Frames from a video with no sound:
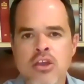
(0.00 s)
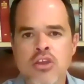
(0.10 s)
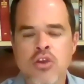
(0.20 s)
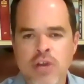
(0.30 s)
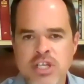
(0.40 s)

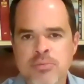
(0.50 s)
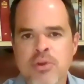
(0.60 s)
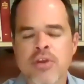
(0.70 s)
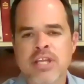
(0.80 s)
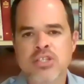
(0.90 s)
your
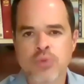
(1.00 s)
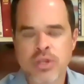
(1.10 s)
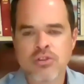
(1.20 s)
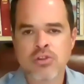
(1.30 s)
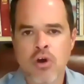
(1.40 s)
experience
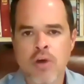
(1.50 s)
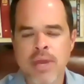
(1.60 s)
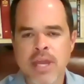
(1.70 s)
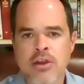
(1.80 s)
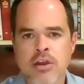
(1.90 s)
with the
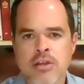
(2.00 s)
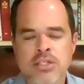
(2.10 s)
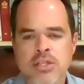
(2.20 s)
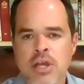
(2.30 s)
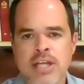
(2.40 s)

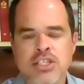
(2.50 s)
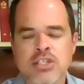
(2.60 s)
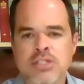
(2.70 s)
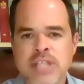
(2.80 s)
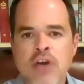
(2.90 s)
lawmakers uh,
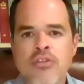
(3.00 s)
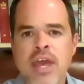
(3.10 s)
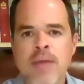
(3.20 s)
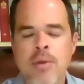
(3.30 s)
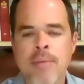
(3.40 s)
to tell
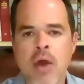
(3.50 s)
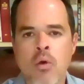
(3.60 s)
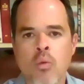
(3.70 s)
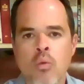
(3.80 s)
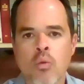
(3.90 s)
them
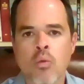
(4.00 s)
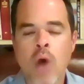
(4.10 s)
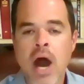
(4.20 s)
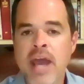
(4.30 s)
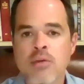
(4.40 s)
about
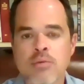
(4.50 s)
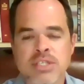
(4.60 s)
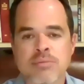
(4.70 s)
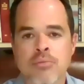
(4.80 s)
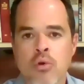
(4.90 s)
why it was
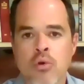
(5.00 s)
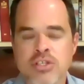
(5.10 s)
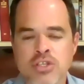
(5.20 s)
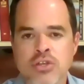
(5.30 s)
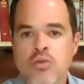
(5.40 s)
important
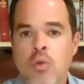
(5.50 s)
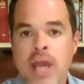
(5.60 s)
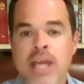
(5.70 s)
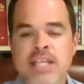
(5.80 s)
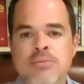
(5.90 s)
to you,
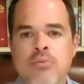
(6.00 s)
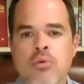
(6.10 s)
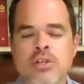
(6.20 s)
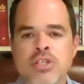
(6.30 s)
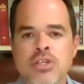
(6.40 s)
why it is
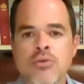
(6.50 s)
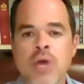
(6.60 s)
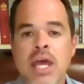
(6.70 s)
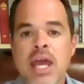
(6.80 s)
important to you,